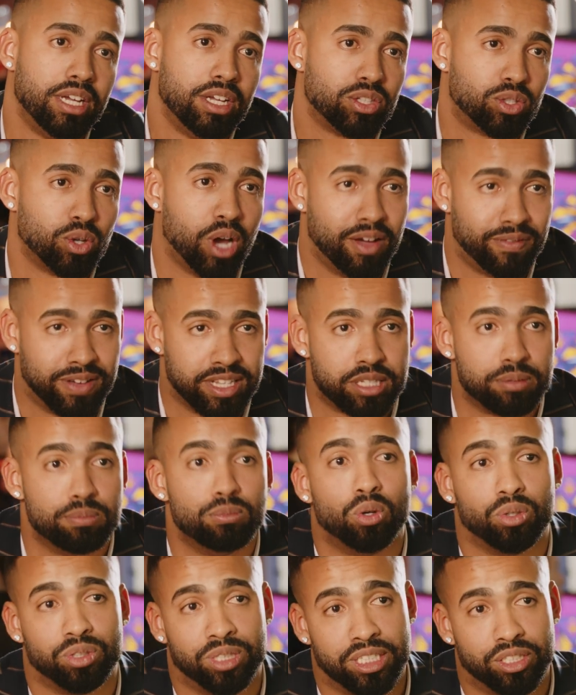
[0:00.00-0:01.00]
to have a
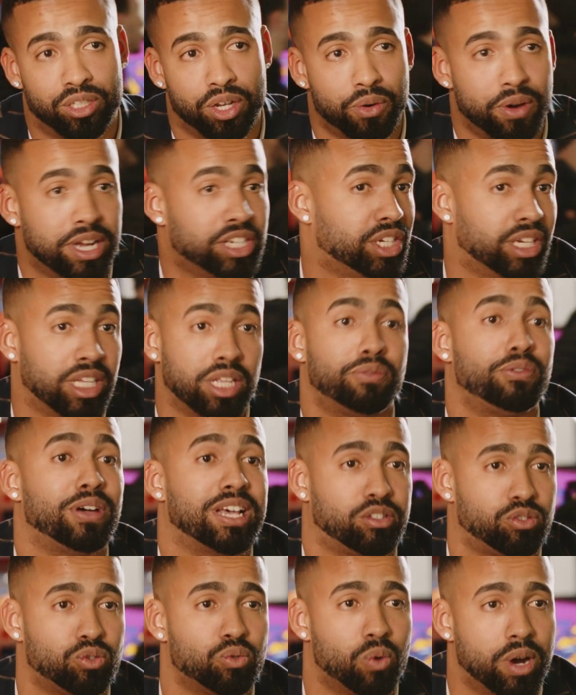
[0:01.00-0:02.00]
smooth integration and a
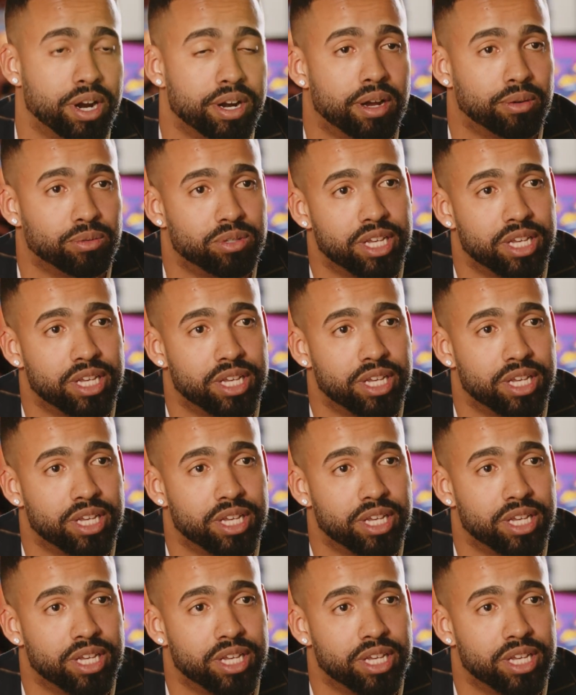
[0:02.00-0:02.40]
faster one, I would